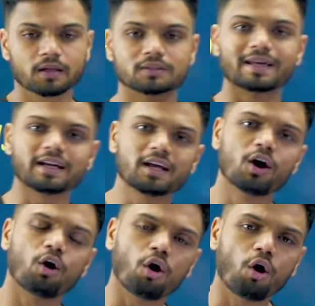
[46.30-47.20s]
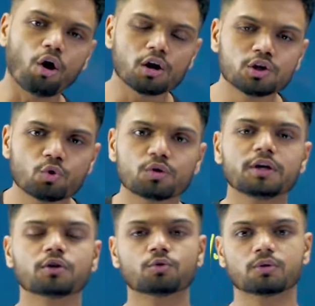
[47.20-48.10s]
then all you
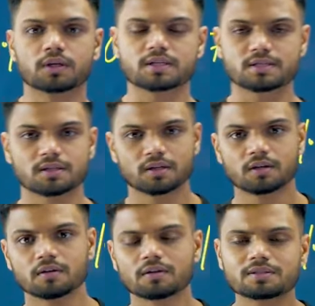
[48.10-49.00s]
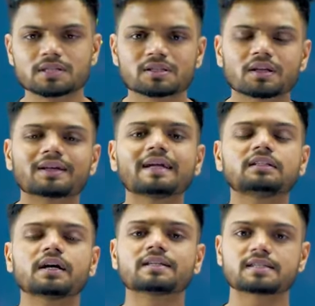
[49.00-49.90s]
need to do is just
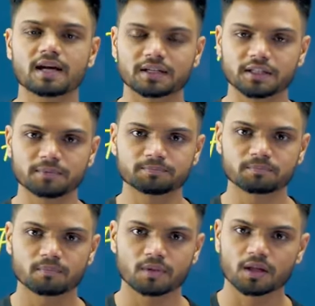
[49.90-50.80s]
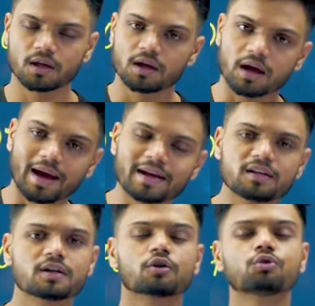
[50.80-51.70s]
read the NCERT
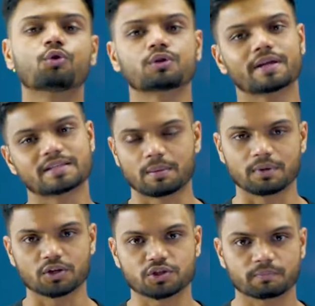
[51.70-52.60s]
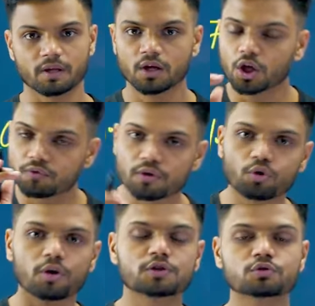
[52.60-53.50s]
and go to the examination. If your
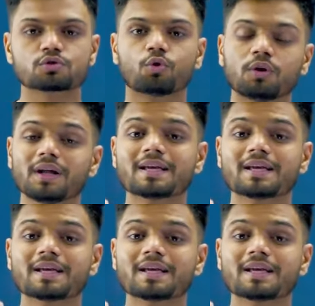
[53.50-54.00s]
goal is to score